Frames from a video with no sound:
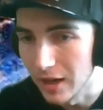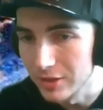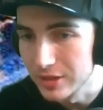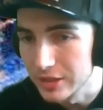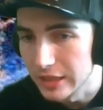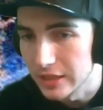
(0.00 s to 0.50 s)
would
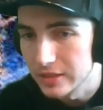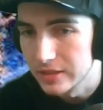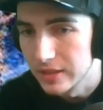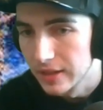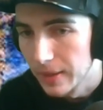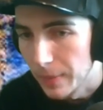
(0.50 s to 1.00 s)
suggest
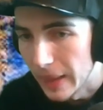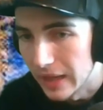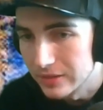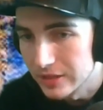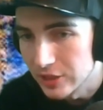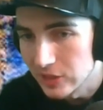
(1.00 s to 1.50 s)

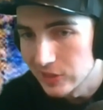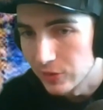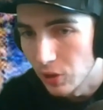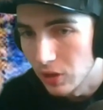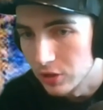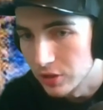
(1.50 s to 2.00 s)
you
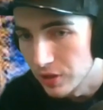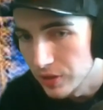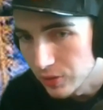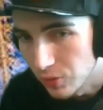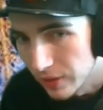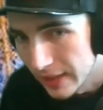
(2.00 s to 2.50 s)
all learn
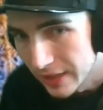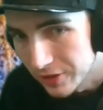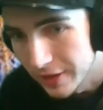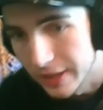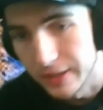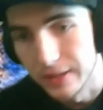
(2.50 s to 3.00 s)
Koine
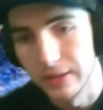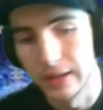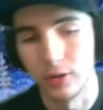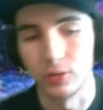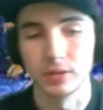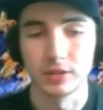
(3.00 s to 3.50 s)
Greek
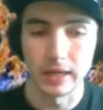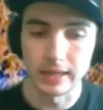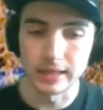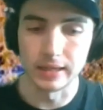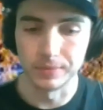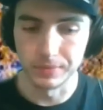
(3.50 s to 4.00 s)
or
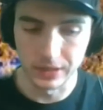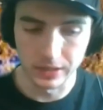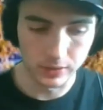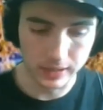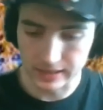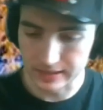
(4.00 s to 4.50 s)
study it. You
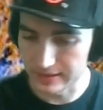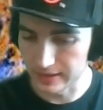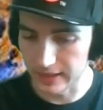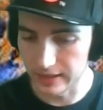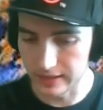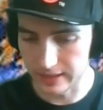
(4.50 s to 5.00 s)
know, get
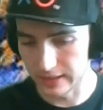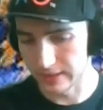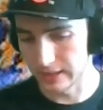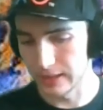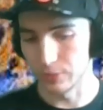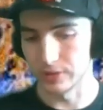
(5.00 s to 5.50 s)
a
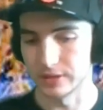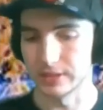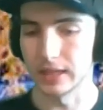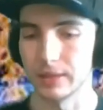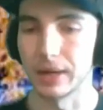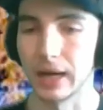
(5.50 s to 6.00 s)
keyword
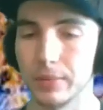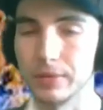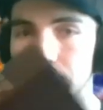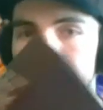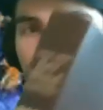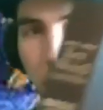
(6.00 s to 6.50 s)
study Bible. You
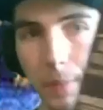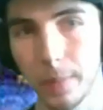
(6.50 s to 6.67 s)
know,